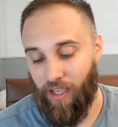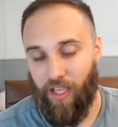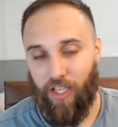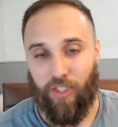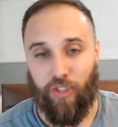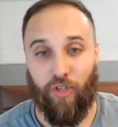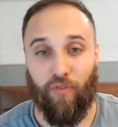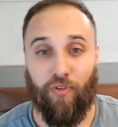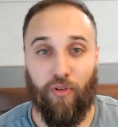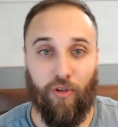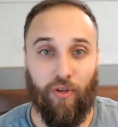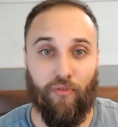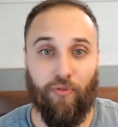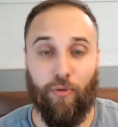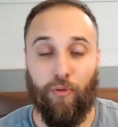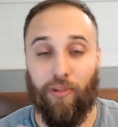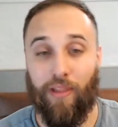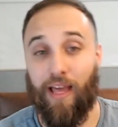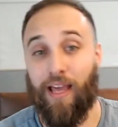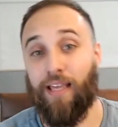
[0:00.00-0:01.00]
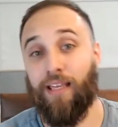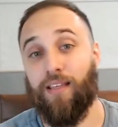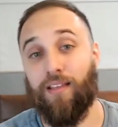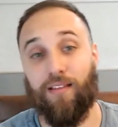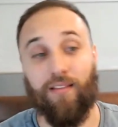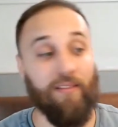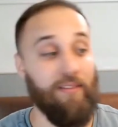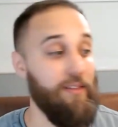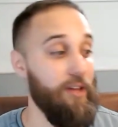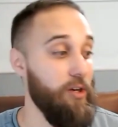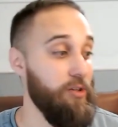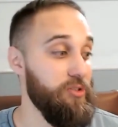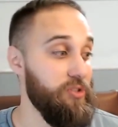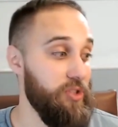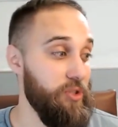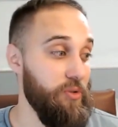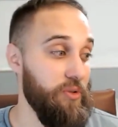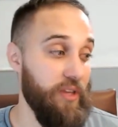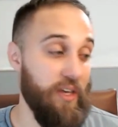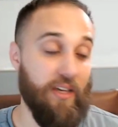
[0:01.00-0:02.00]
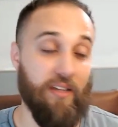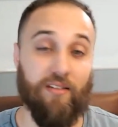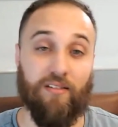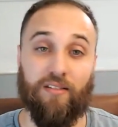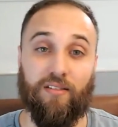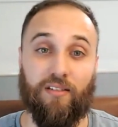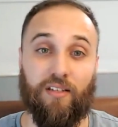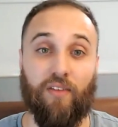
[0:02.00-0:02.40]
So if you like those two things,